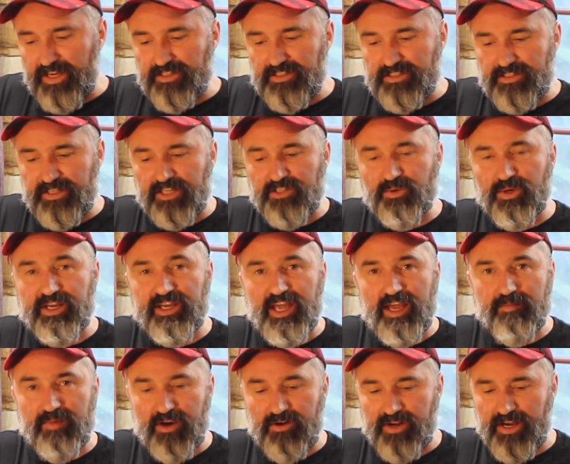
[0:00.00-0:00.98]
that's what it
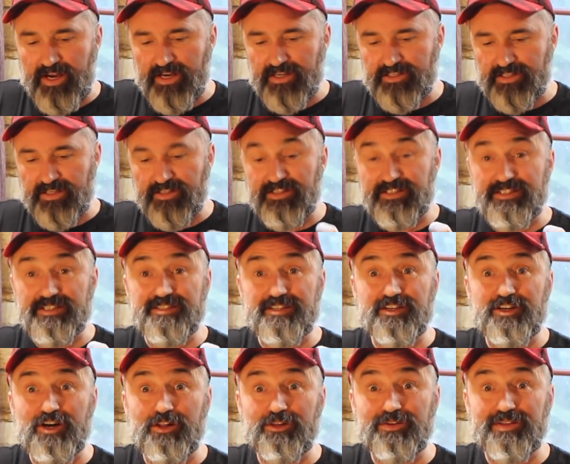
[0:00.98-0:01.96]
came out as, and this is the
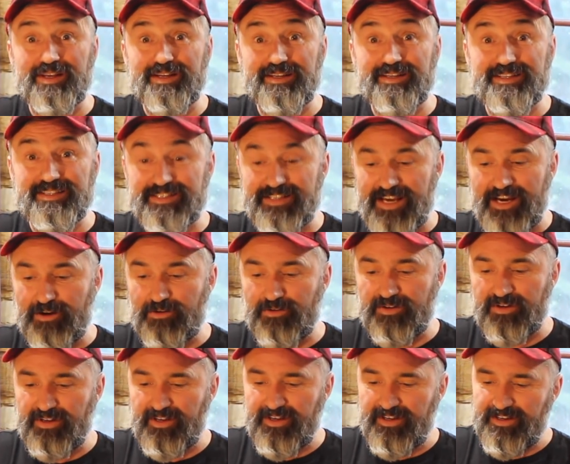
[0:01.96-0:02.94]
color that it is now.
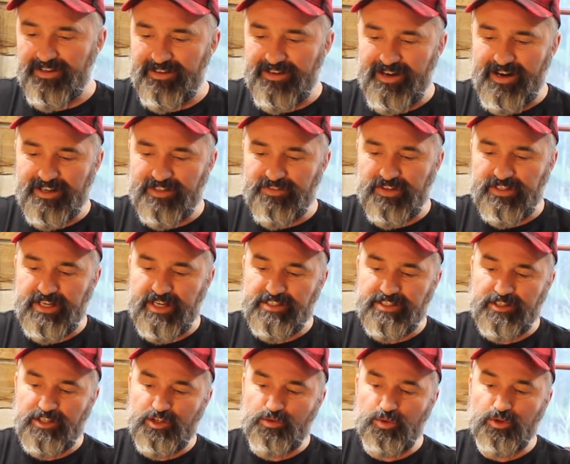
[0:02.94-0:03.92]
It's
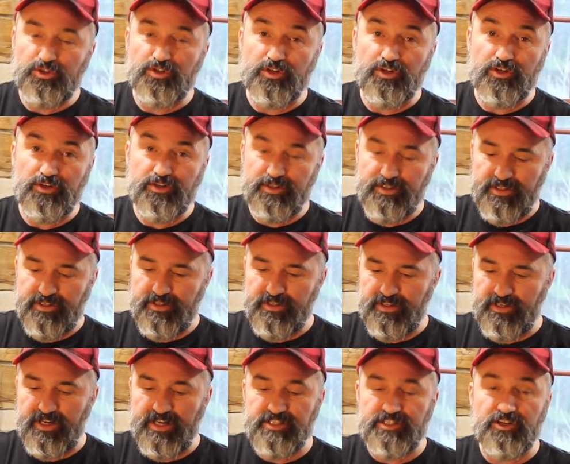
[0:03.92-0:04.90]
fantastic. This will turn
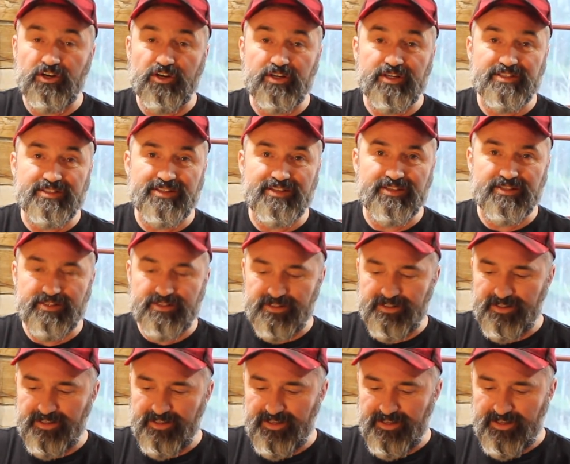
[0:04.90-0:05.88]
as dark as this.
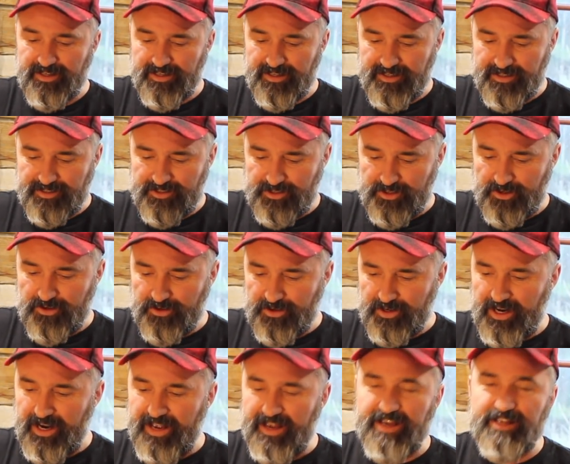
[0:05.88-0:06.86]
So
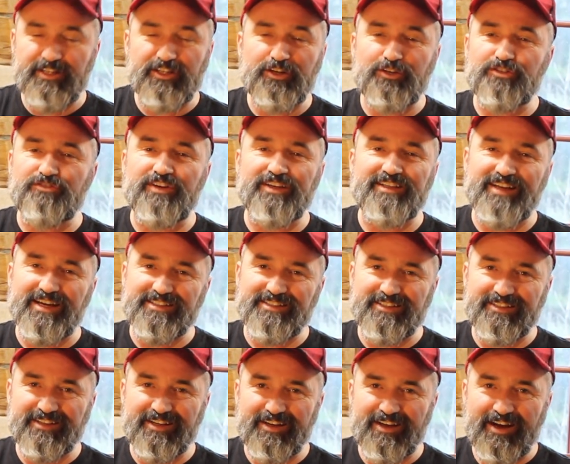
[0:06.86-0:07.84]
indigo is
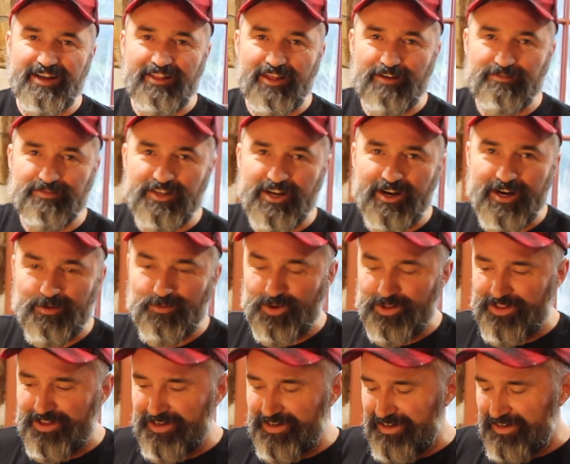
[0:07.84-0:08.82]
fantastic. I love dyeing
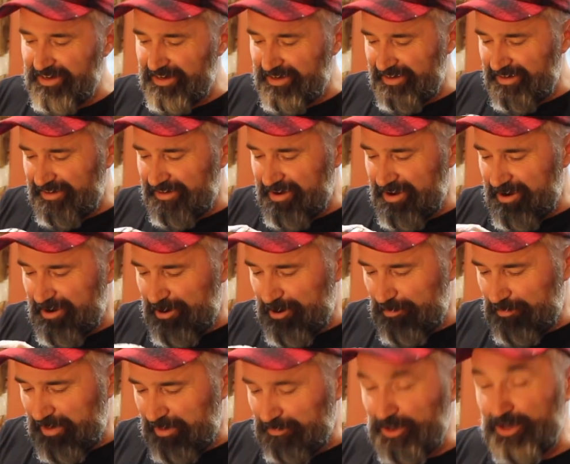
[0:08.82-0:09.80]
with it.
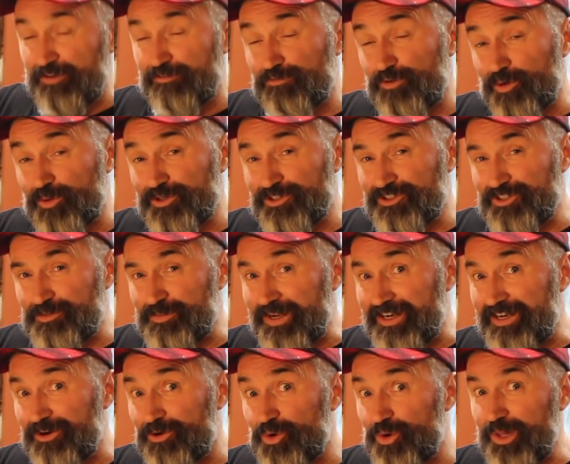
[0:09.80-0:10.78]
I'm looking forward to
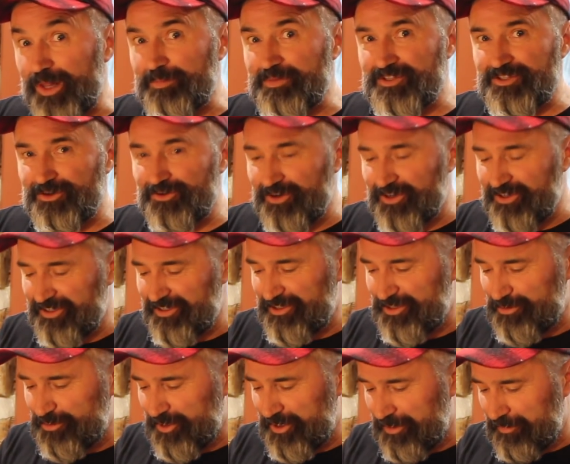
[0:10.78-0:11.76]
spending a whole episode on it
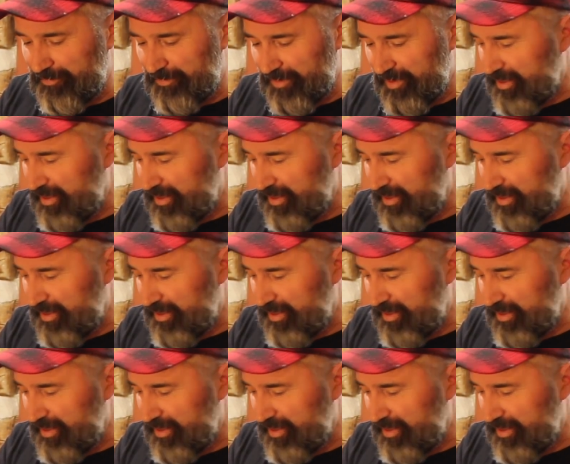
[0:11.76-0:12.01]
as well.